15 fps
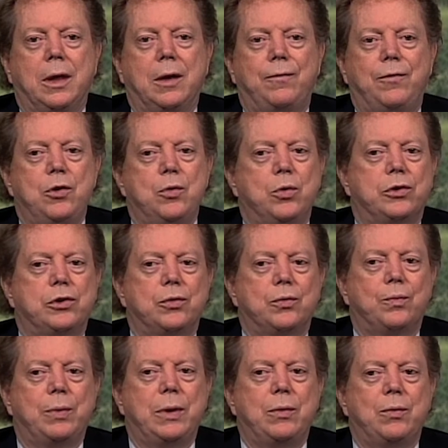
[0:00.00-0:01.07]
If you were
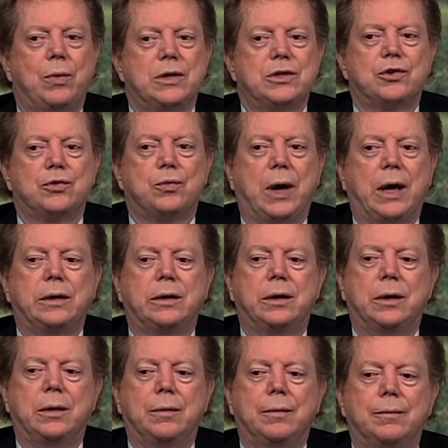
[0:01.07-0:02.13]
to be resurrected,